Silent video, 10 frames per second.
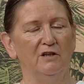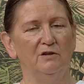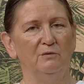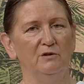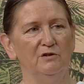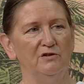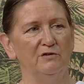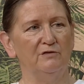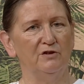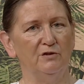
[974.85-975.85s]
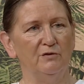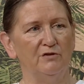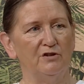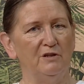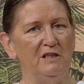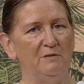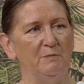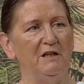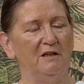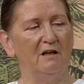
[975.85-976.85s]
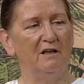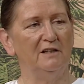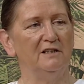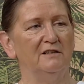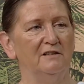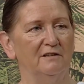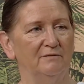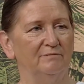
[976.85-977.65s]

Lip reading: the words of truth. So he's being guided.